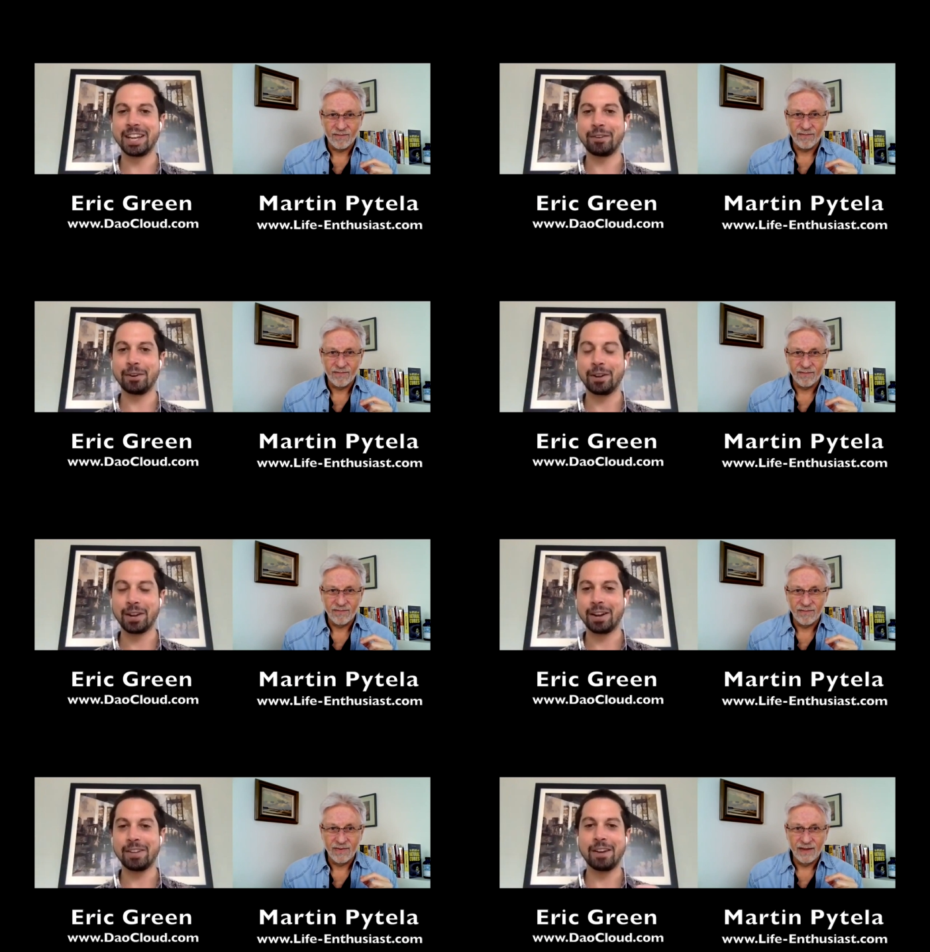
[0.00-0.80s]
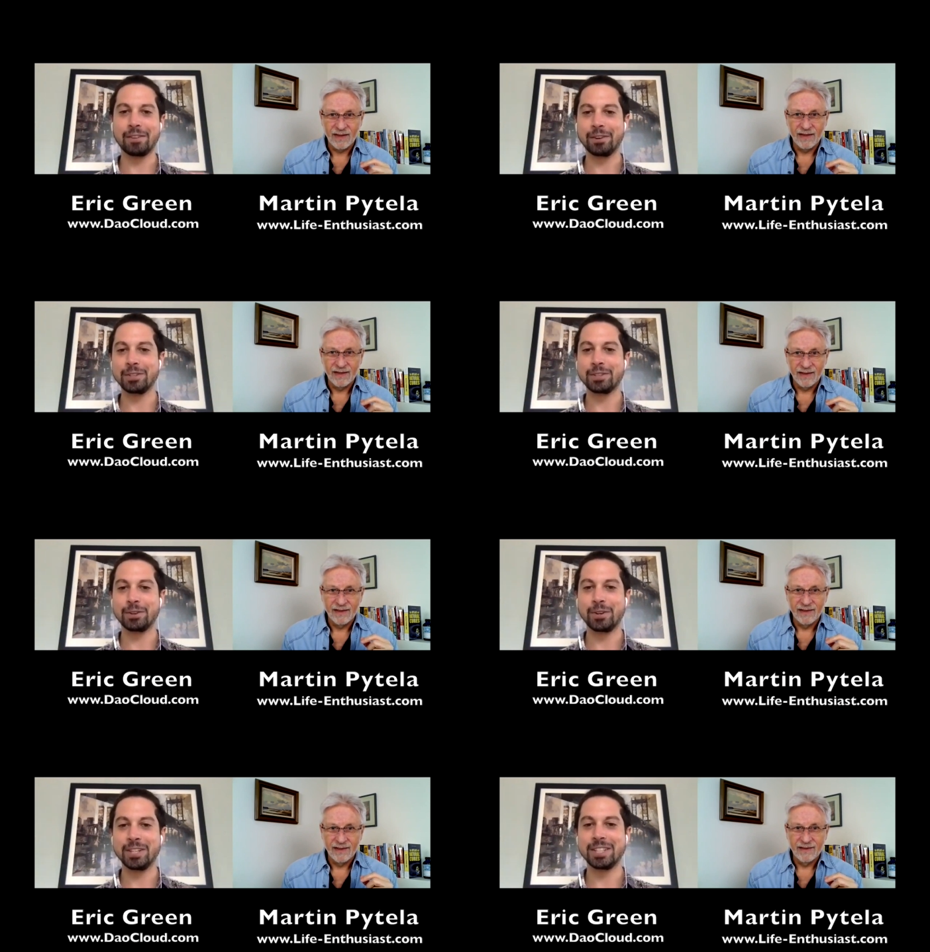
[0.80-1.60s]
Speaker 1: how we all kind of have our own
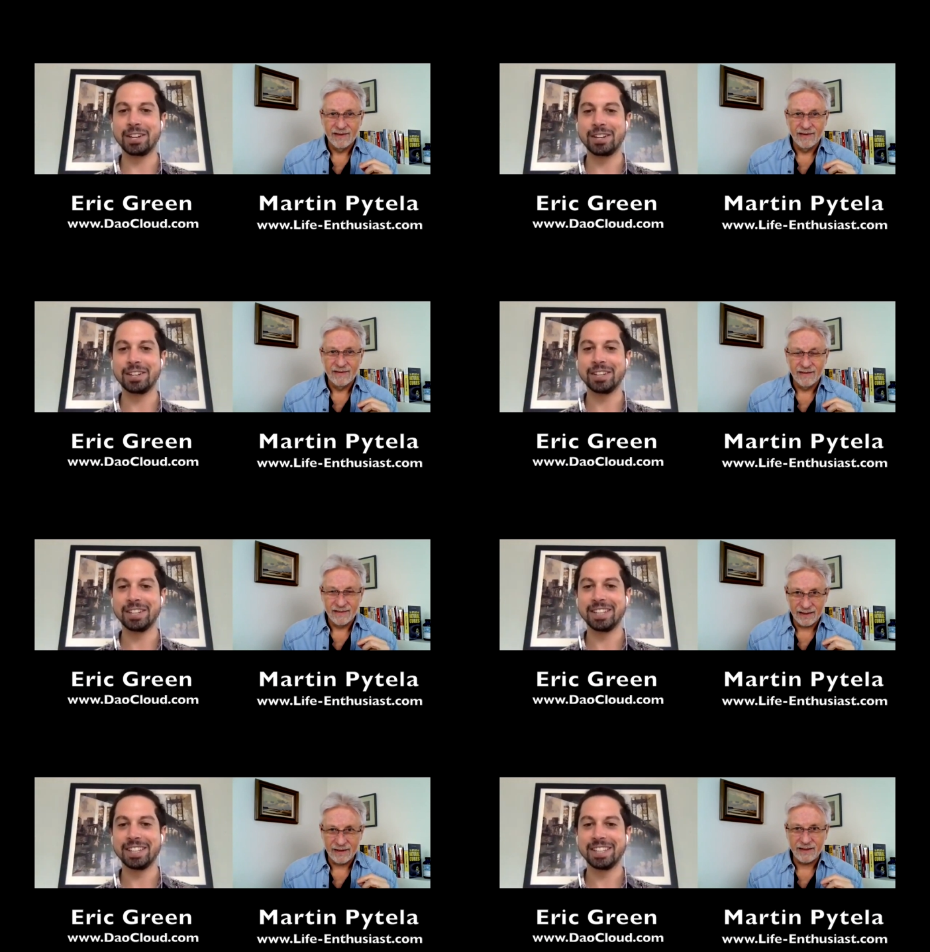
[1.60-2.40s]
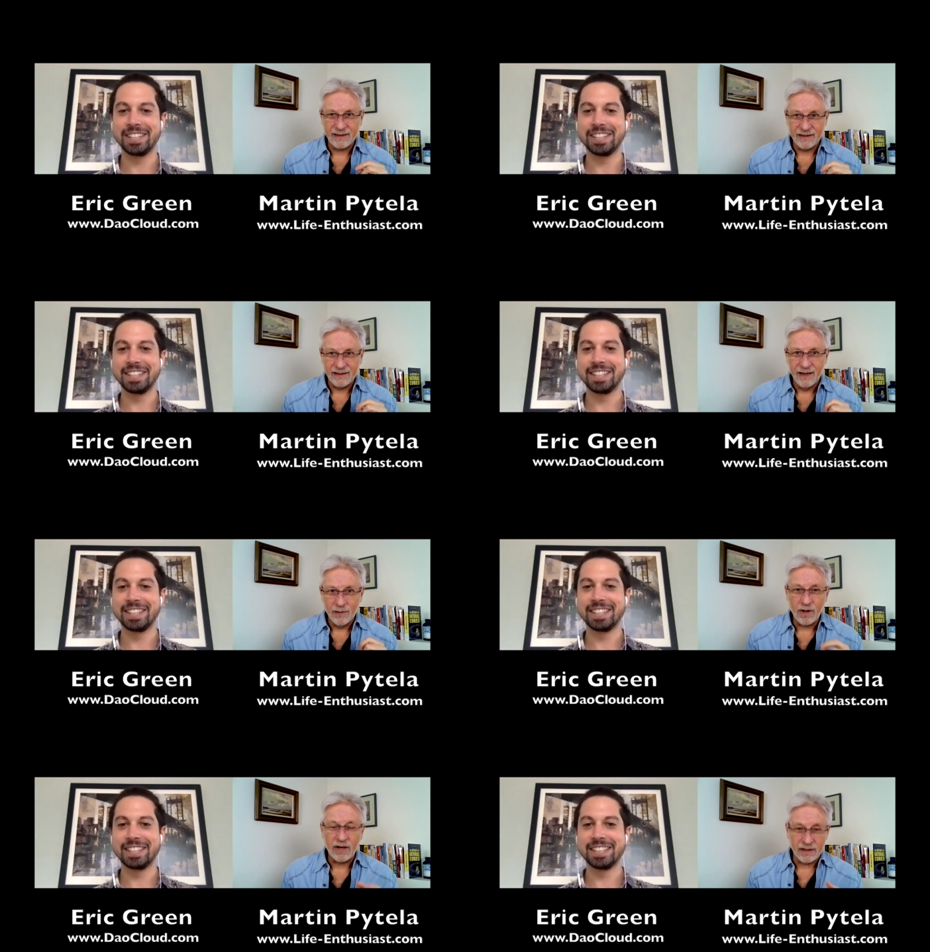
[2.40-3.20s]
stories there.
Speaker 2: Indeed.
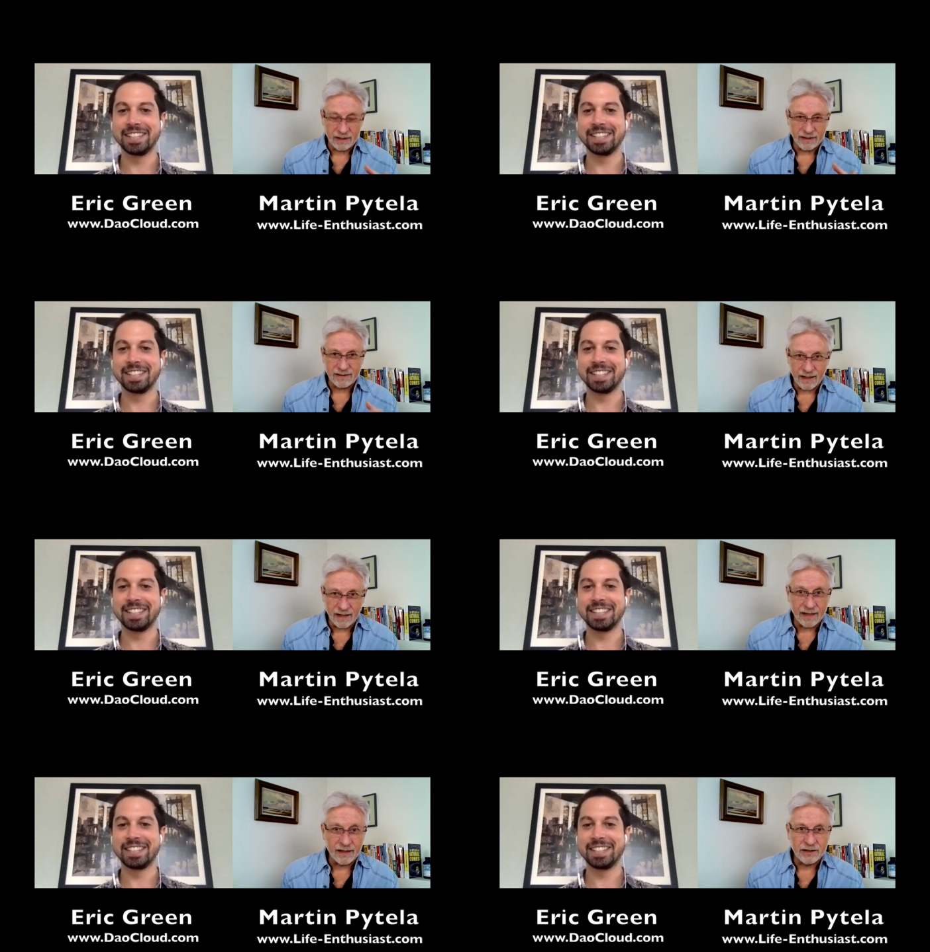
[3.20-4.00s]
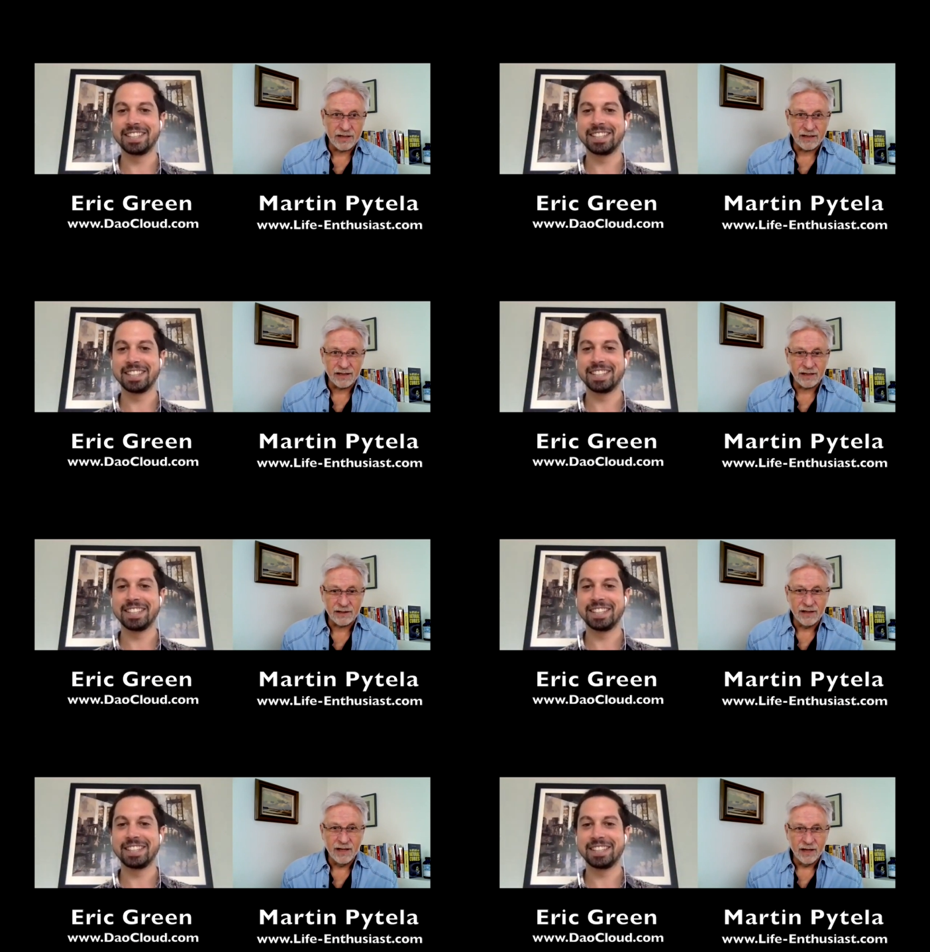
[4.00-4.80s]
Well, I understand
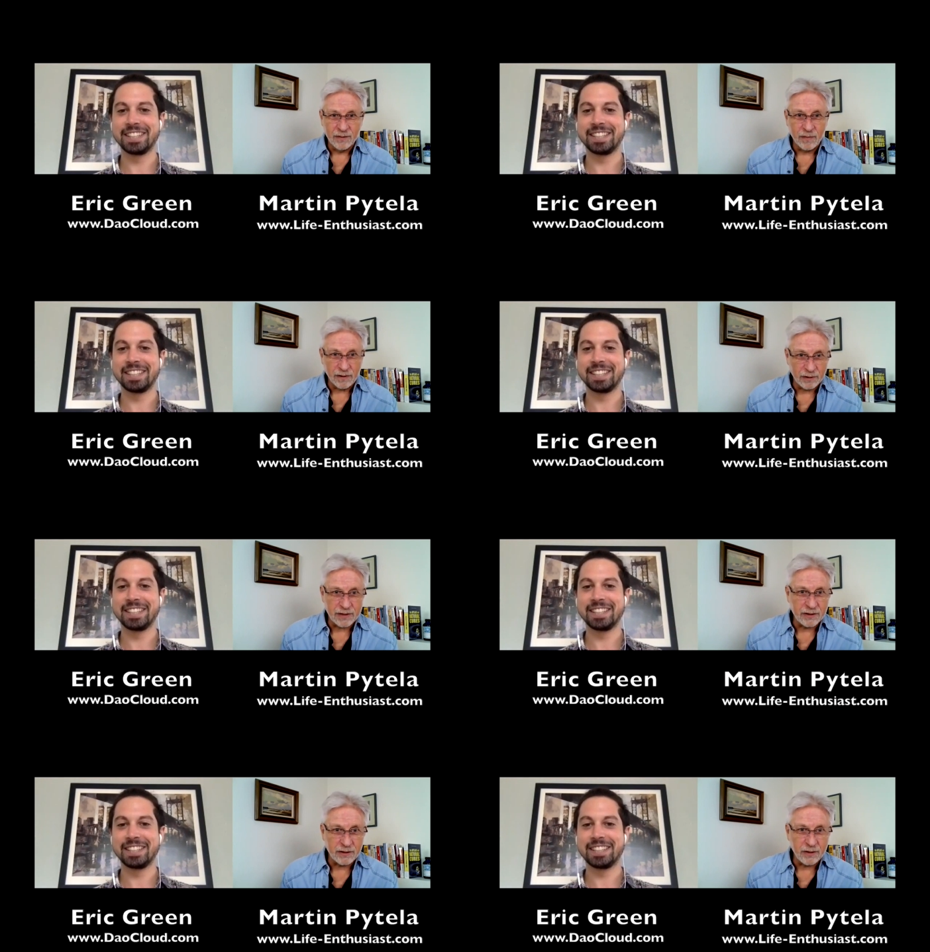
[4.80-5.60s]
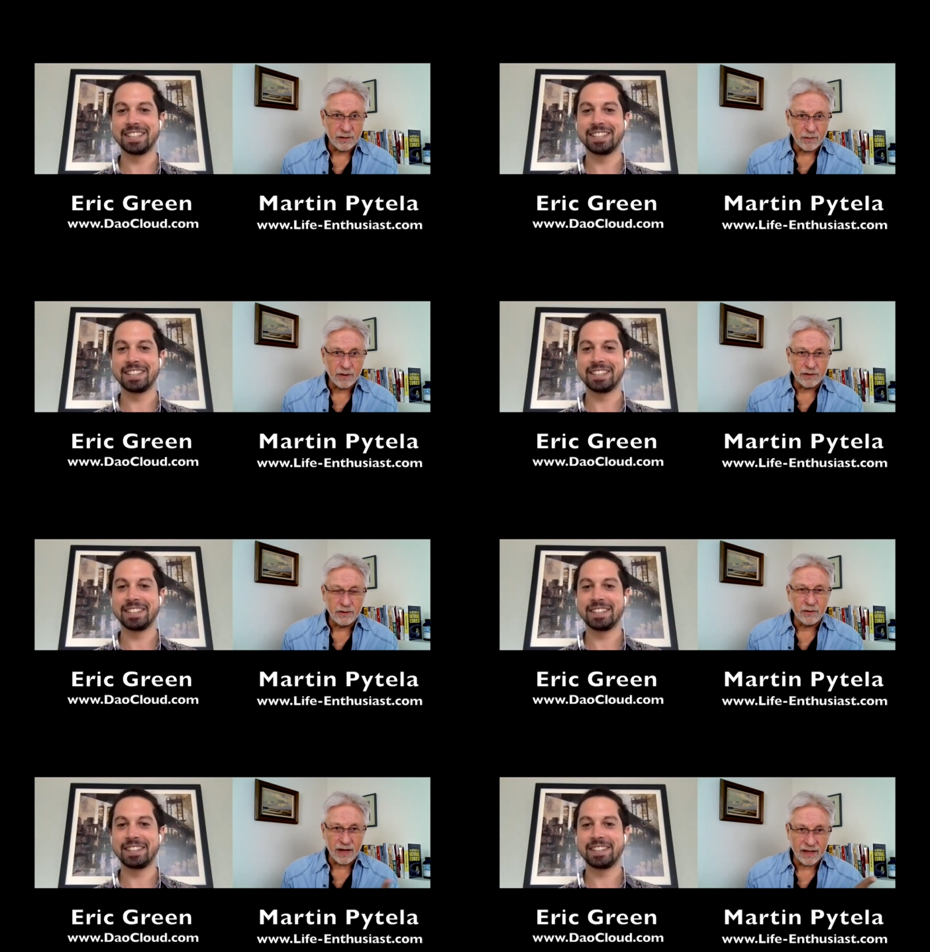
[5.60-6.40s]
that you said you both
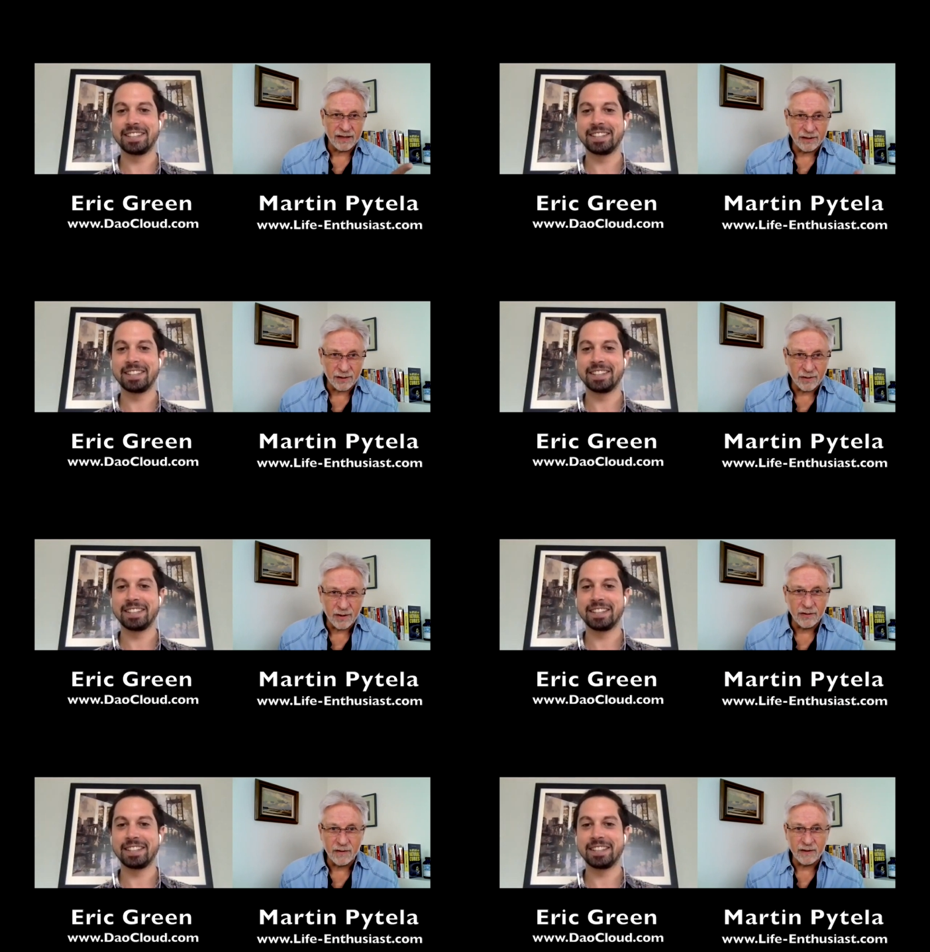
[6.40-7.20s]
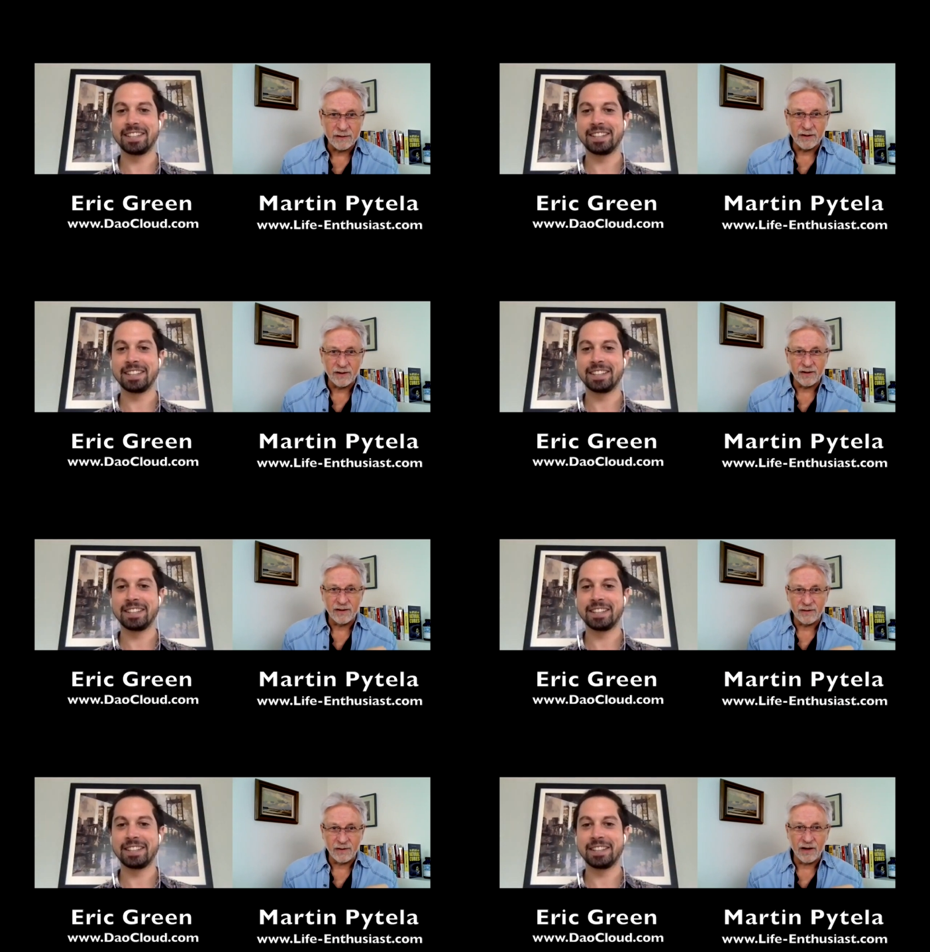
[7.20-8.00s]
you and your
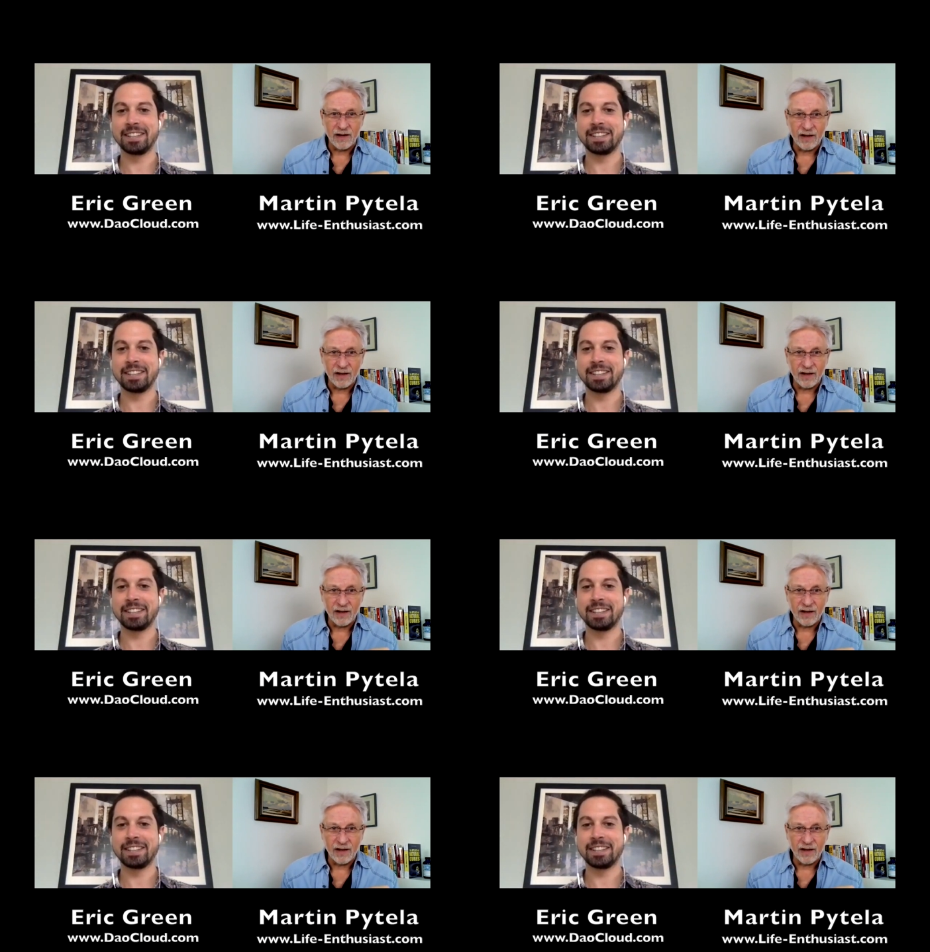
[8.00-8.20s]
co-founder